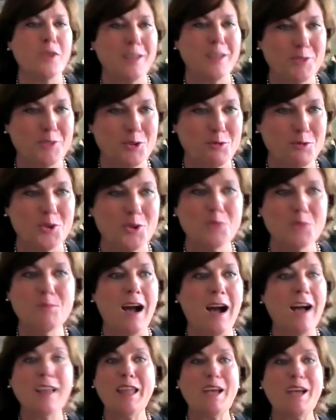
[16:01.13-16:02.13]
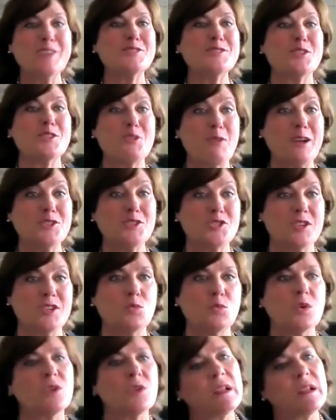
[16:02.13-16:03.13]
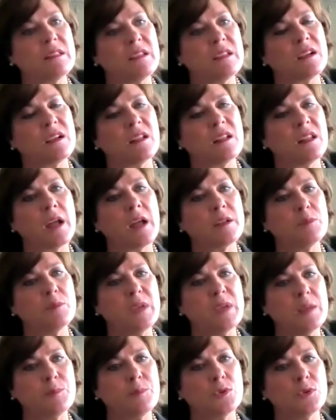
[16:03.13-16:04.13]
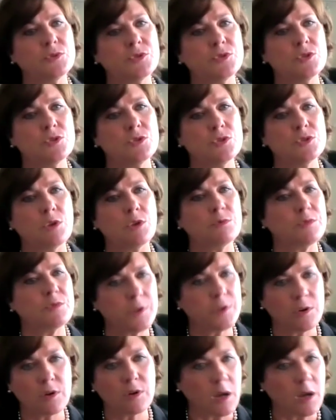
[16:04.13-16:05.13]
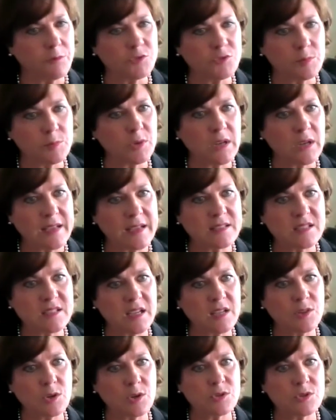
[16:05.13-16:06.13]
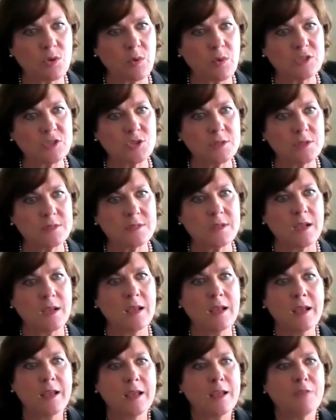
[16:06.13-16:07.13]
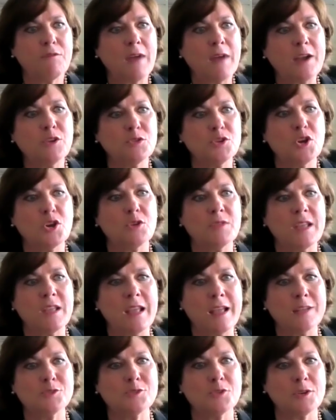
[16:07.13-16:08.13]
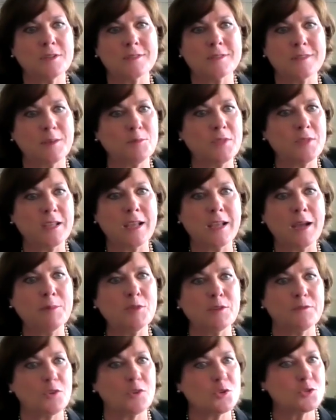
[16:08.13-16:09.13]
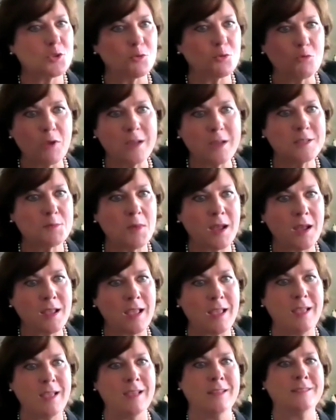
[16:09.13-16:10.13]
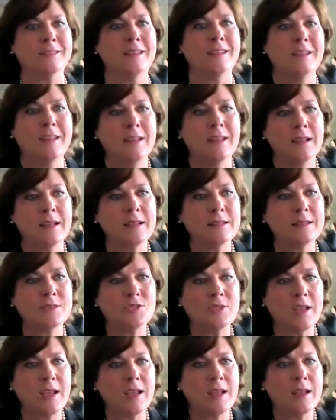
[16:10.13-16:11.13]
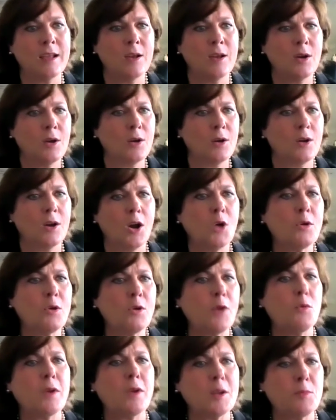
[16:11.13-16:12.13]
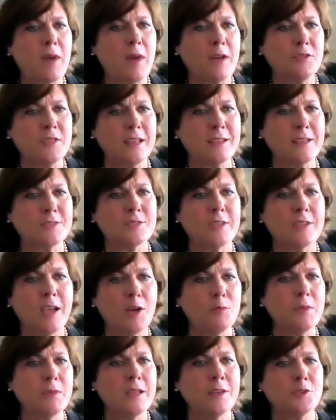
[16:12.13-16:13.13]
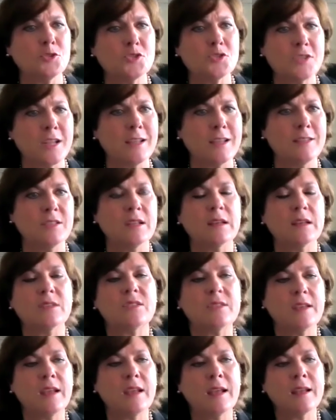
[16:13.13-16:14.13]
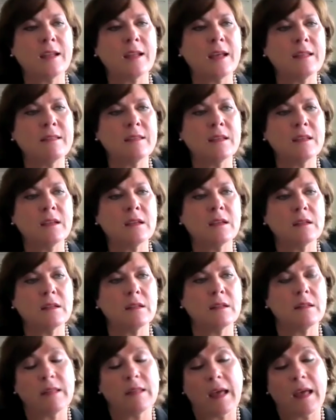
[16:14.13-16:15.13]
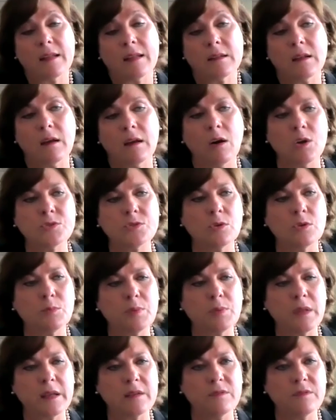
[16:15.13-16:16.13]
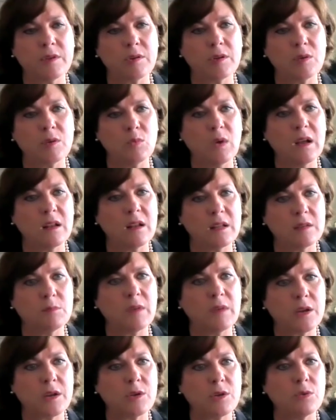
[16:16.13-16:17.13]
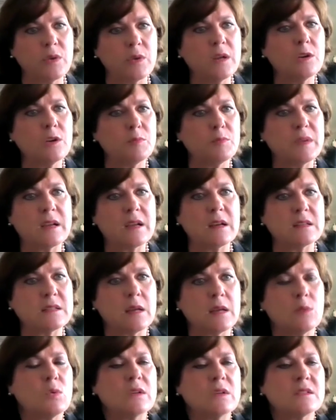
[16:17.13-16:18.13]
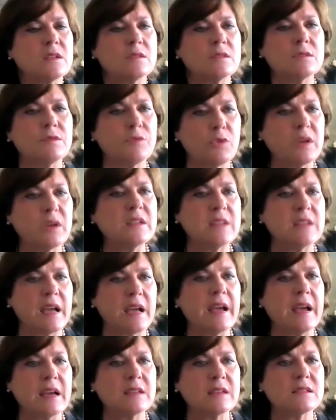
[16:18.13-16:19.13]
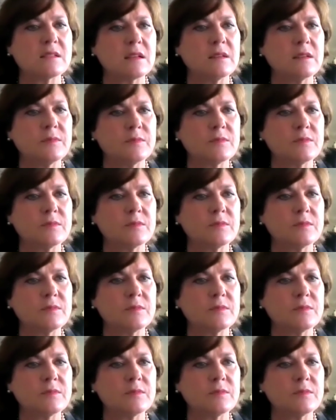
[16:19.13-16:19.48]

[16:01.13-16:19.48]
one in the room. I'll ask the question where I think a lot of people don't feel comfortable asking those questions. If I don't know the answer to something, I'm the first to raise my hand and say, okay, what about this? Help me understand this. And I think that also played very well in my career because I wasn't afraid to ask.